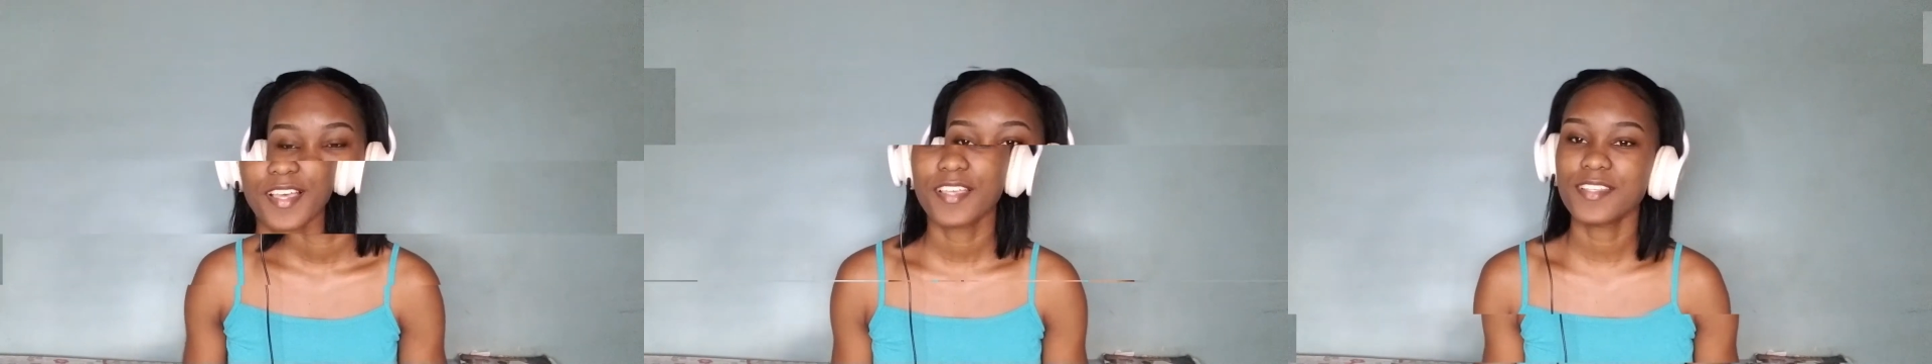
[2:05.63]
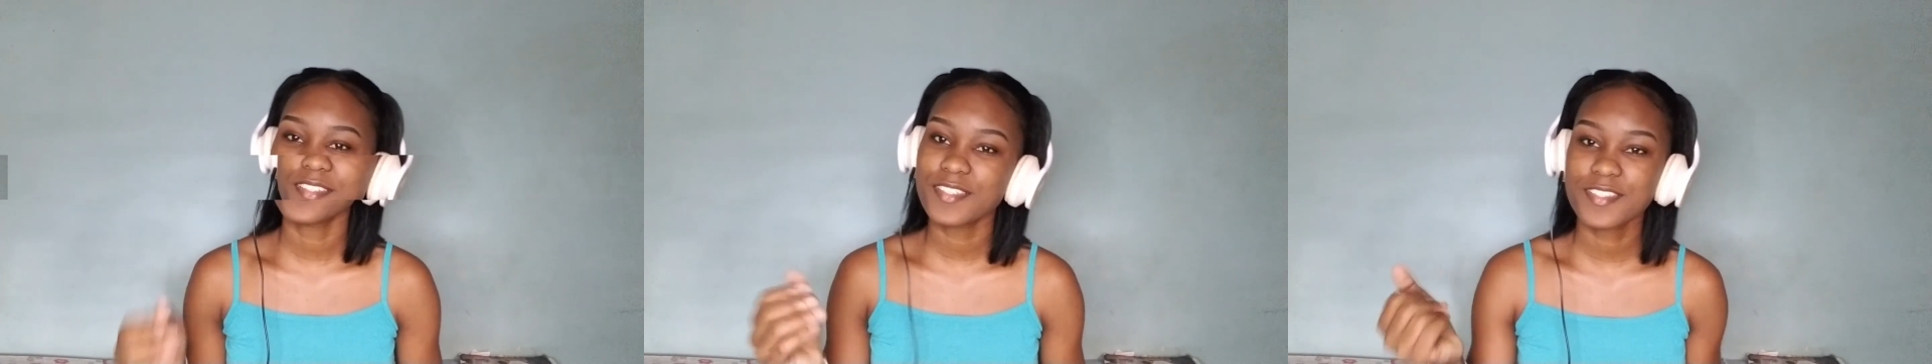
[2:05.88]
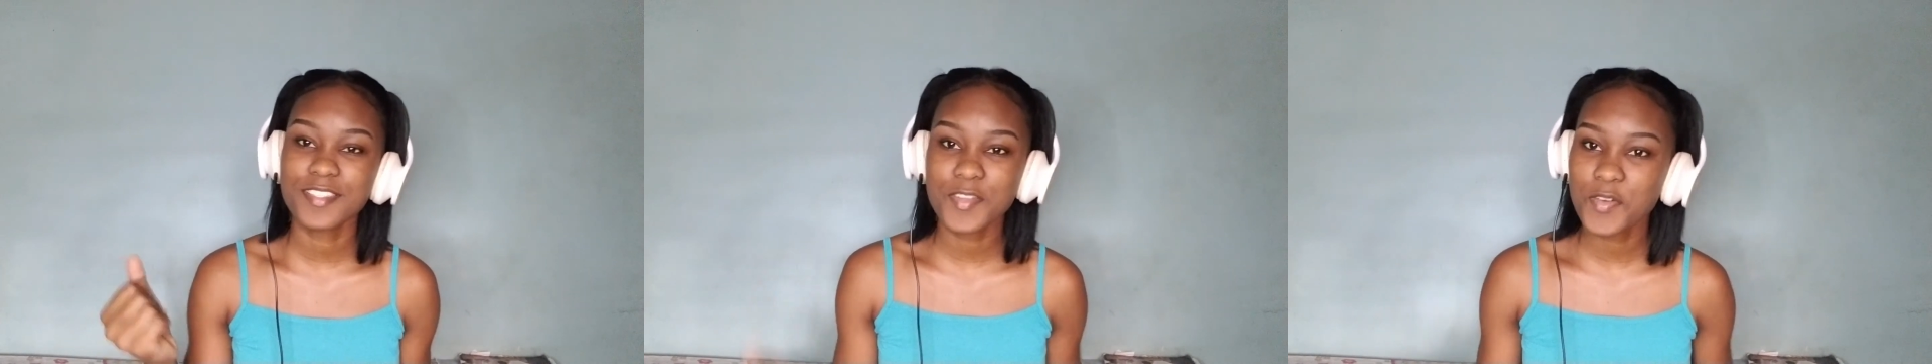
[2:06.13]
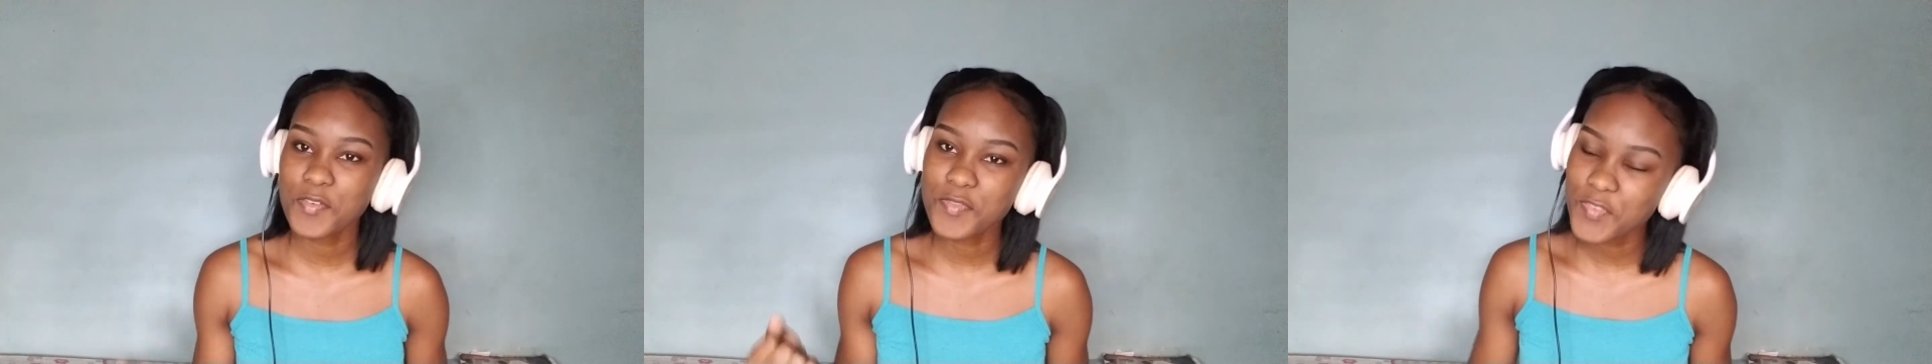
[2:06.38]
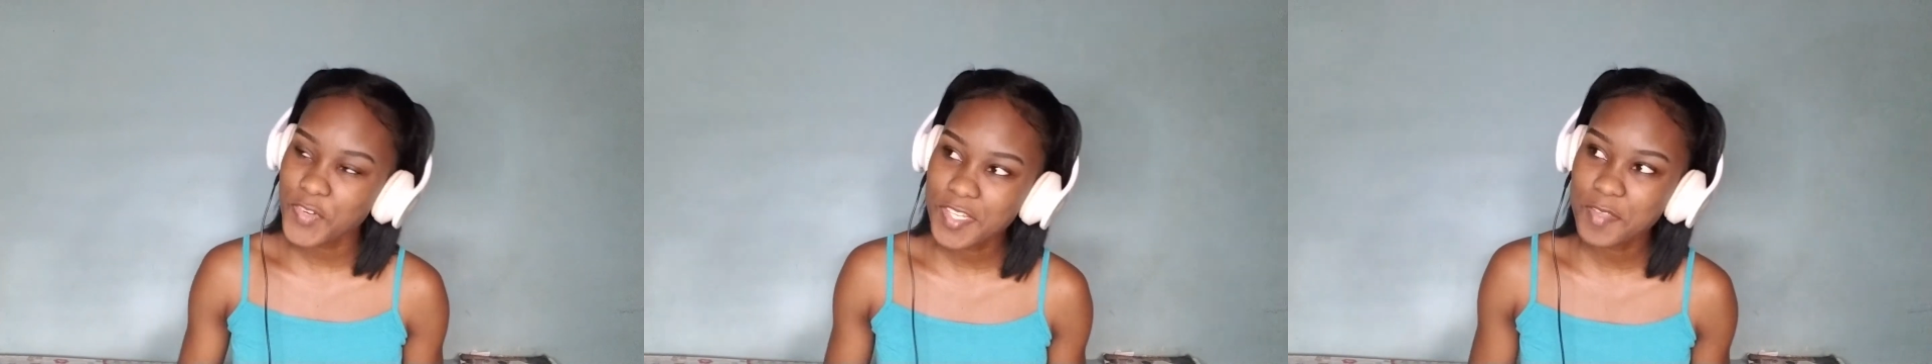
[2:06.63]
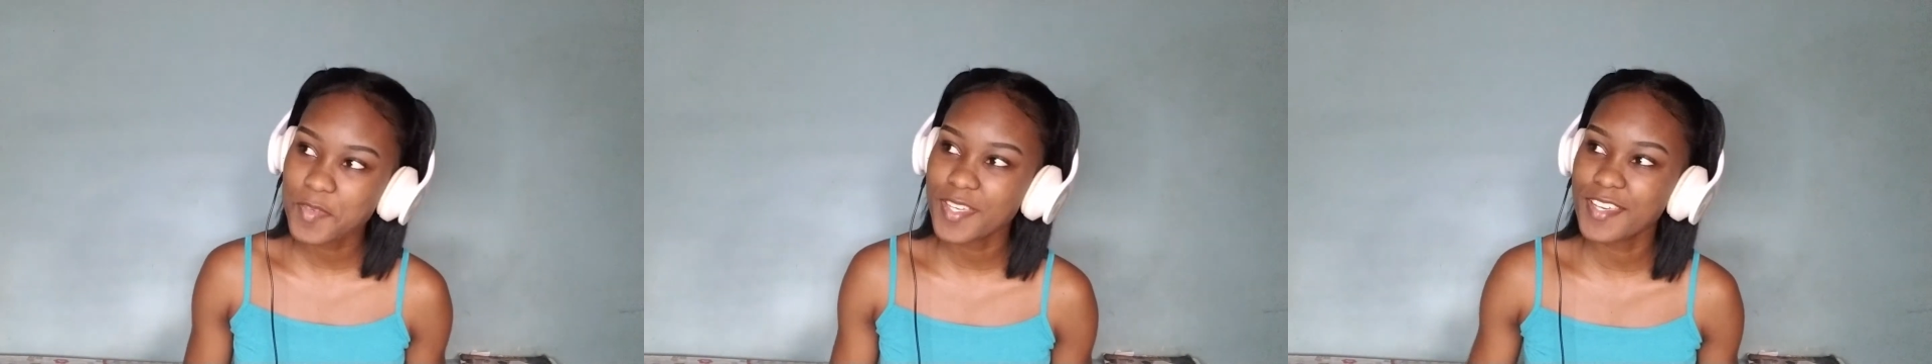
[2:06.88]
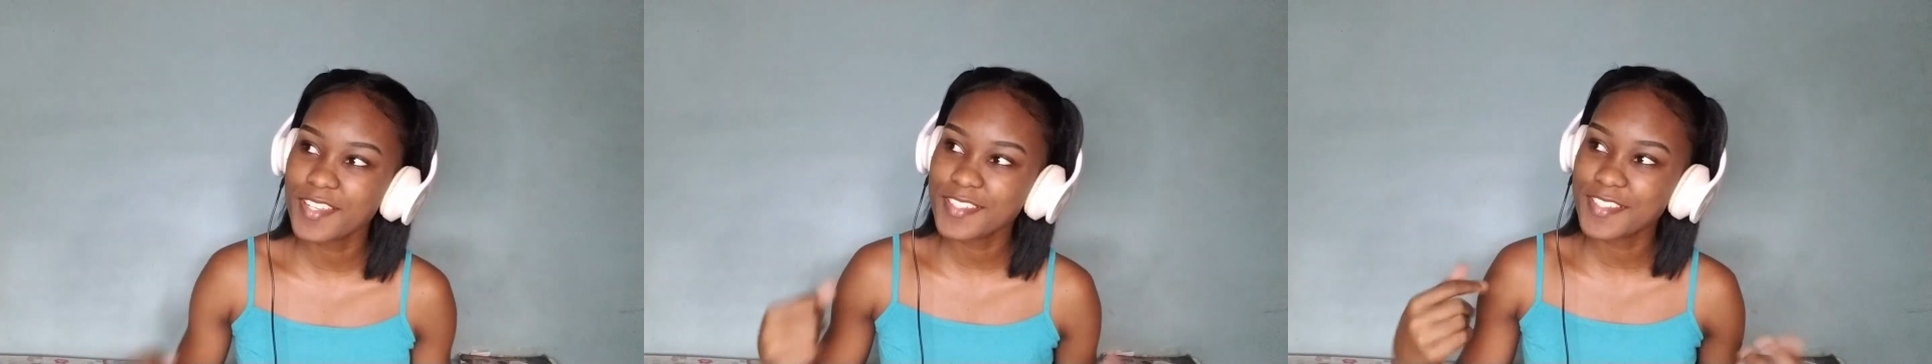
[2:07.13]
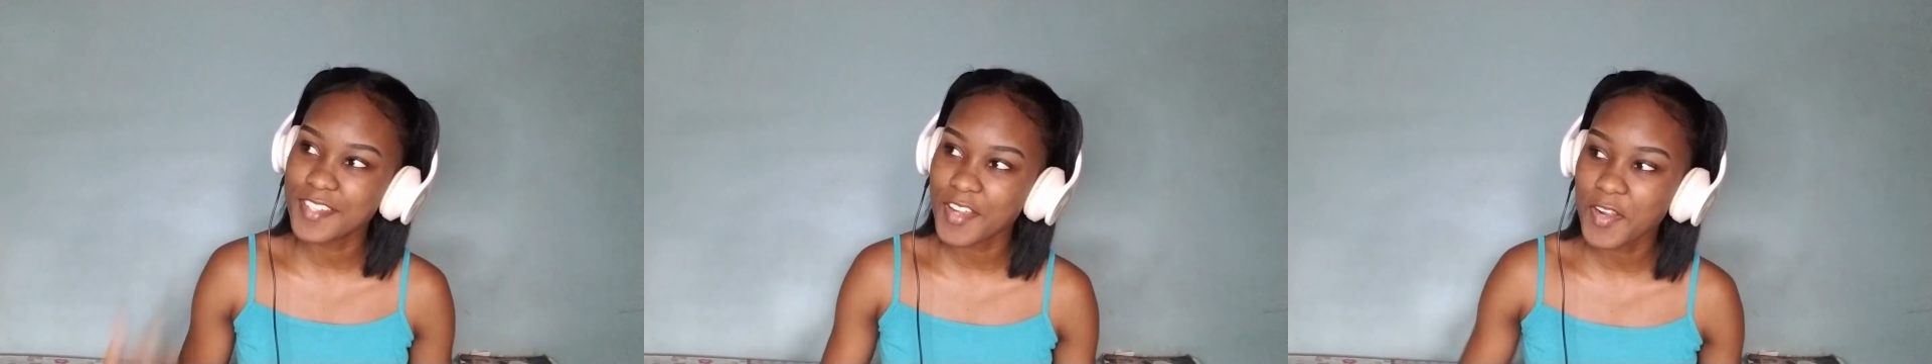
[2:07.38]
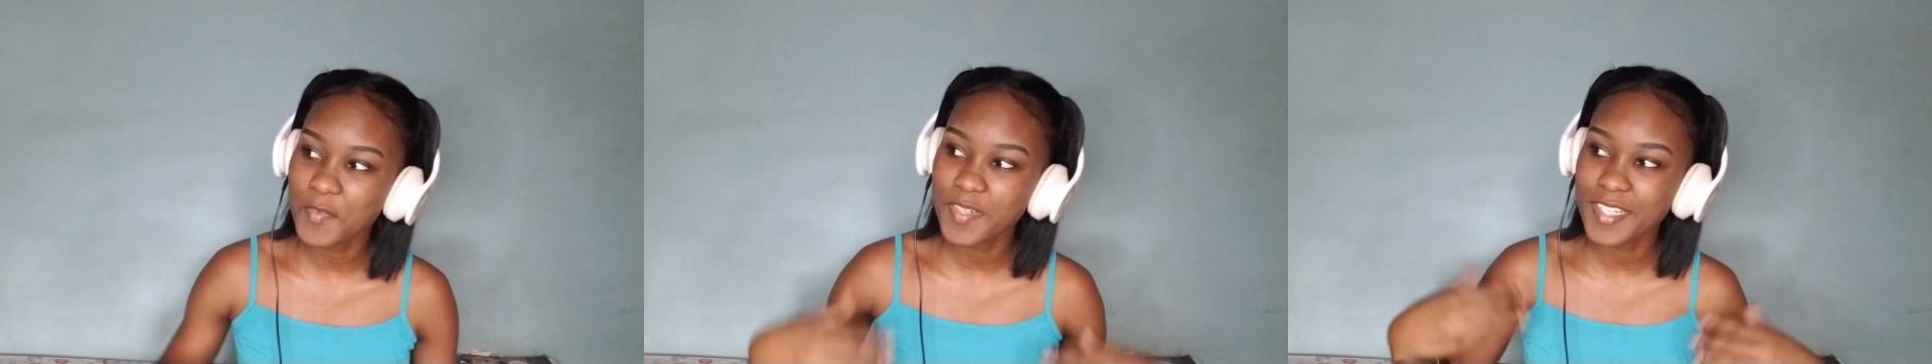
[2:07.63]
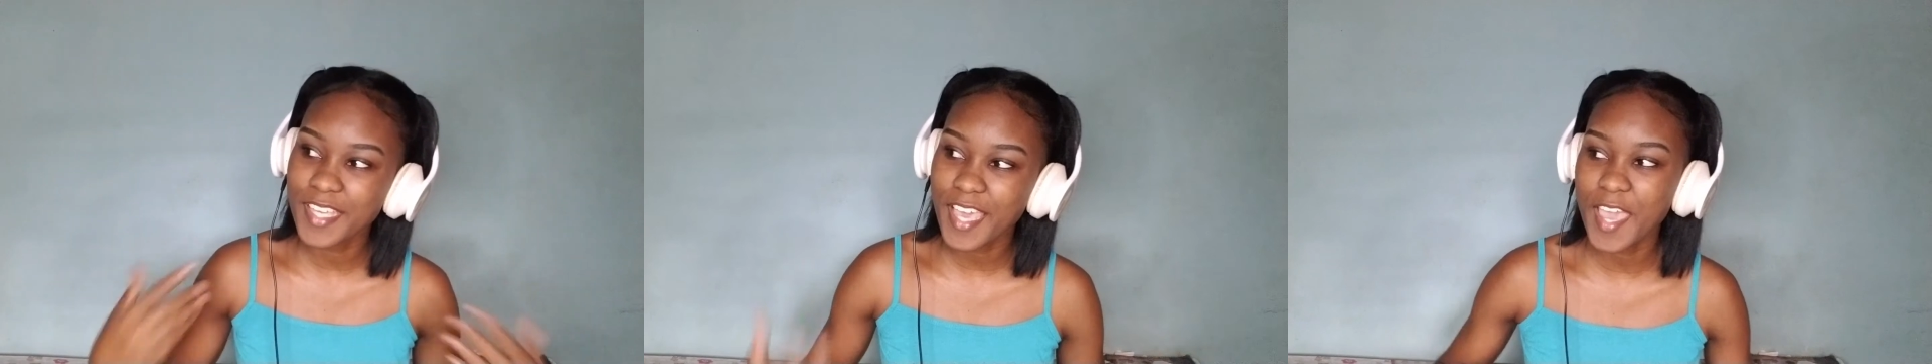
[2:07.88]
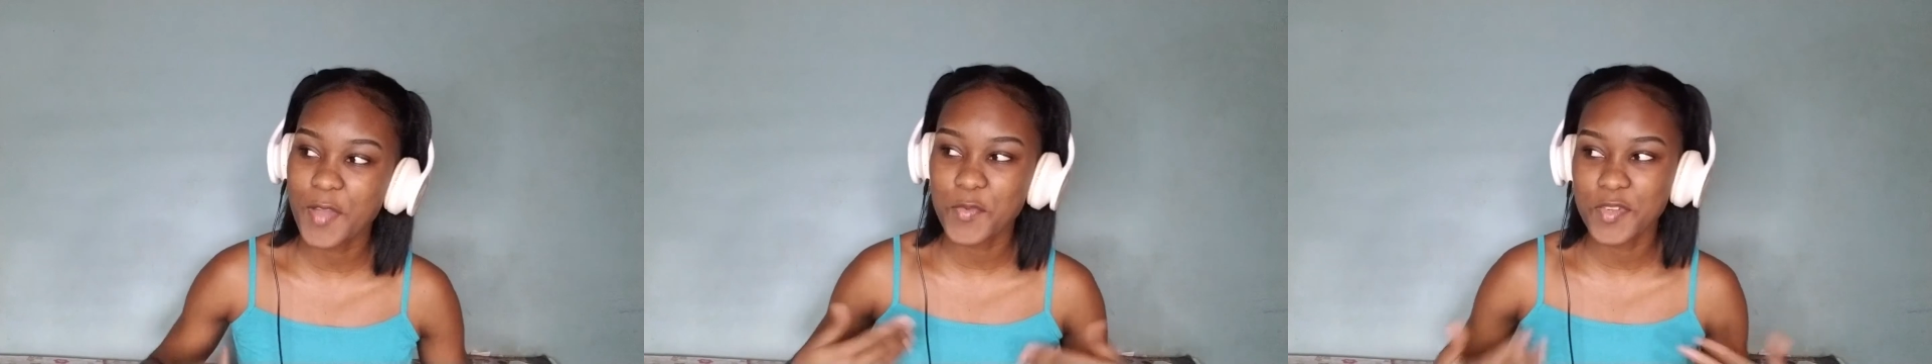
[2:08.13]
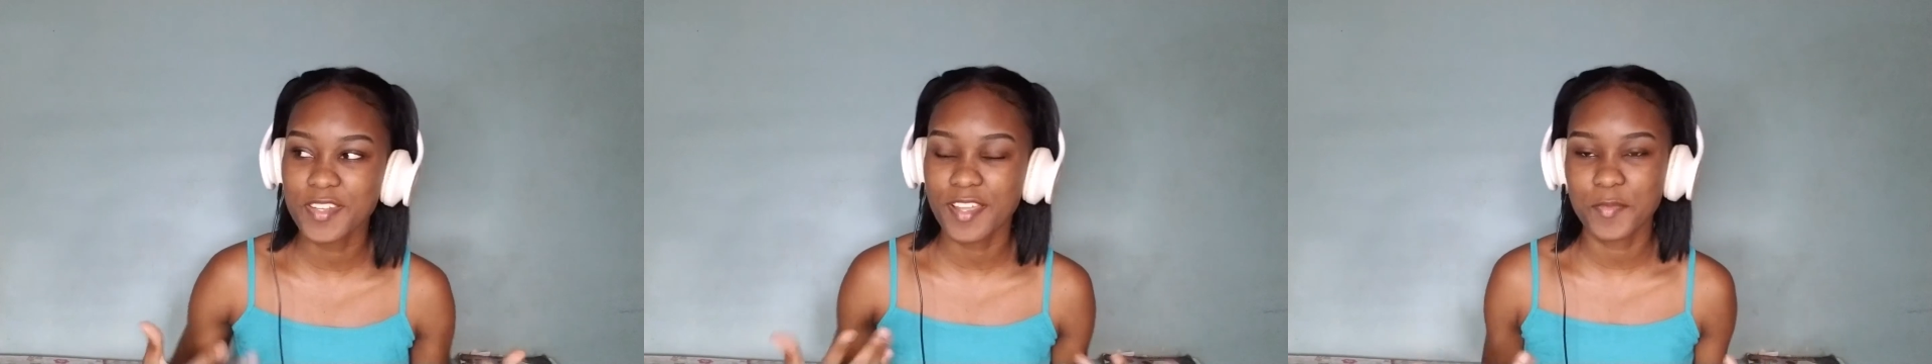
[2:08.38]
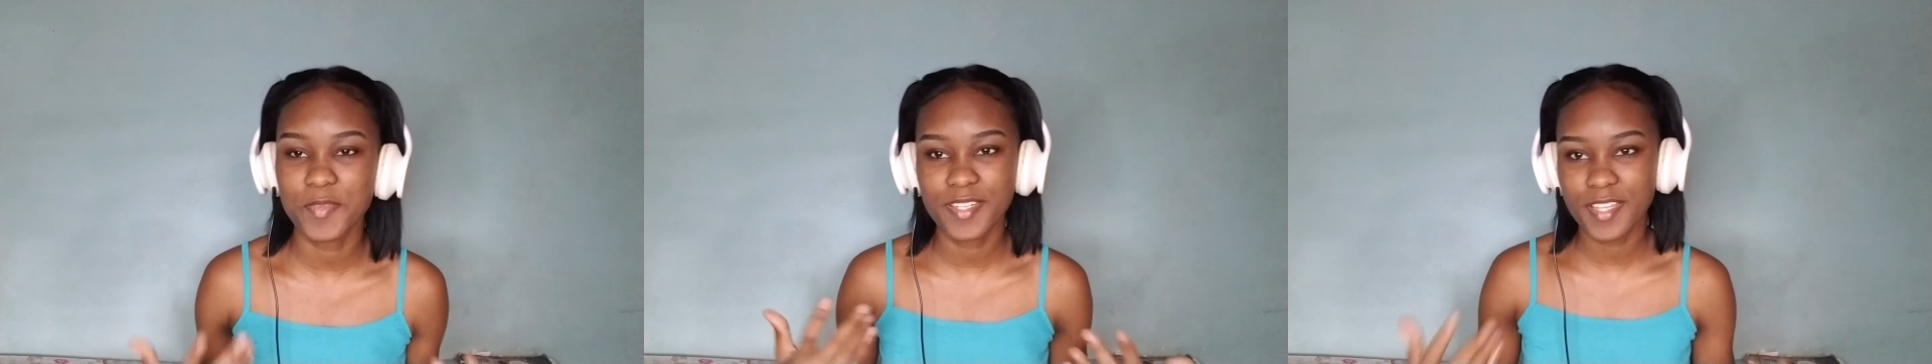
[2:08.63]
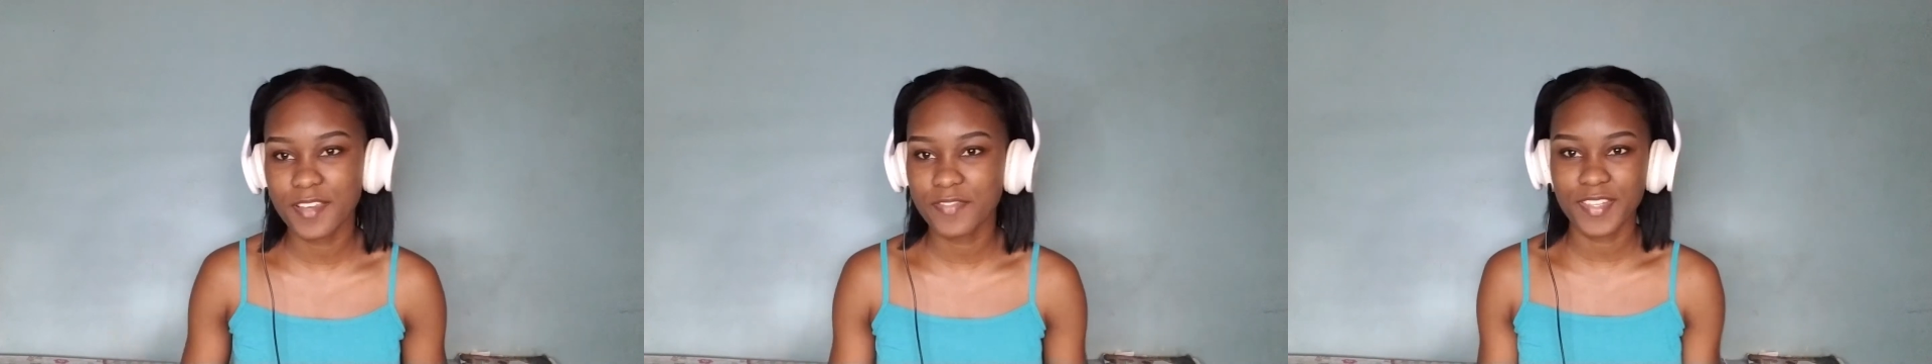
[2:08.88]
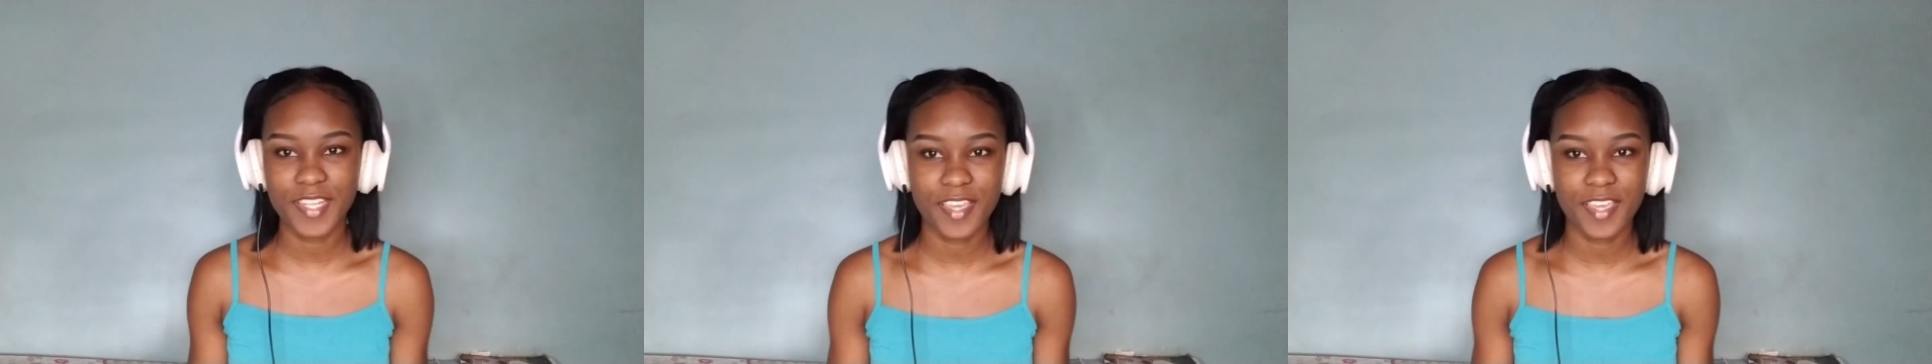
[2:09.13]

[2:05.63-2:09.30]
It is so funny because normally I would not be laughing.